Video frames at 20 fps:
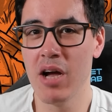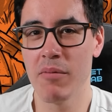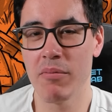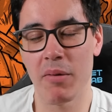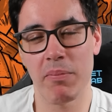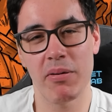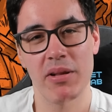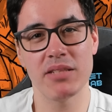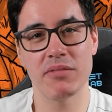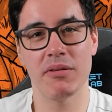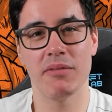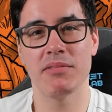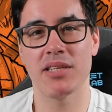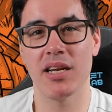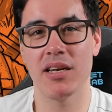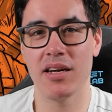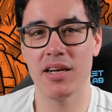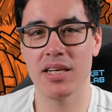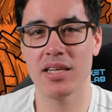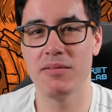but please remember to
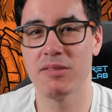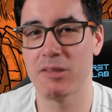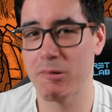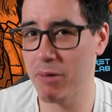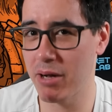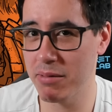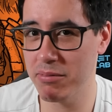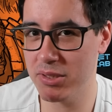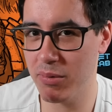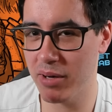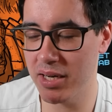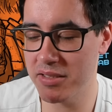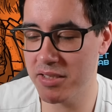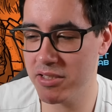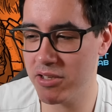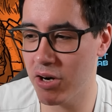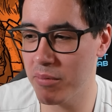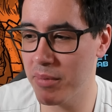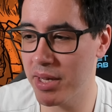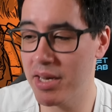like and subscribe as well as
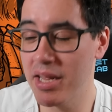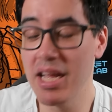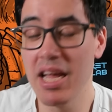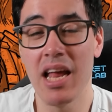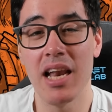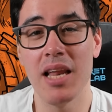comment.